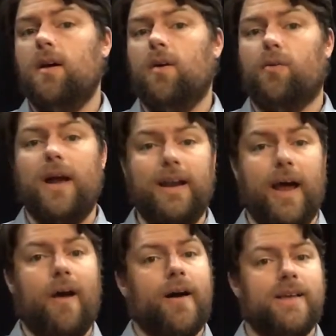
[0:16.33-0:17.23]
Right
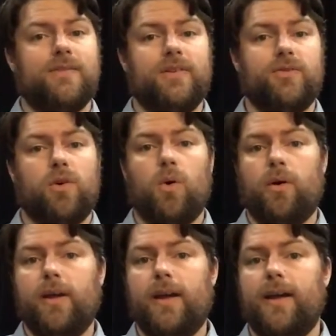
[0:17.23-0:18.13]
now, as of this
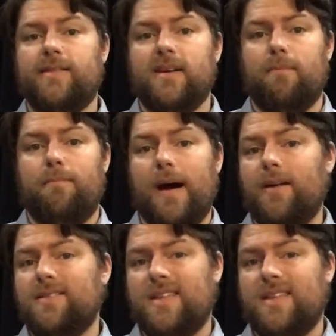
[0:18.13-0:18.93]
recording, it's about